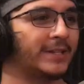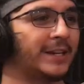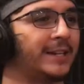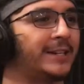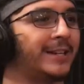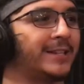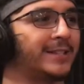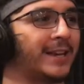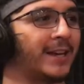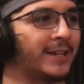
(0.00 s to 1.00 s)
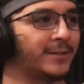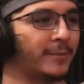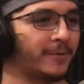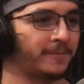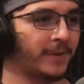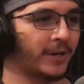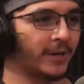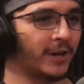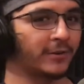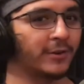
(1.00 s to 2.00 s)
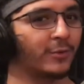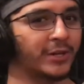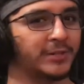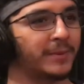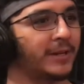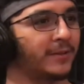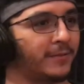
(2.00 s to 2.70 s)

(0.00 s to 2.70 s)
a dense ass motherfucker. I don't know what he's made of.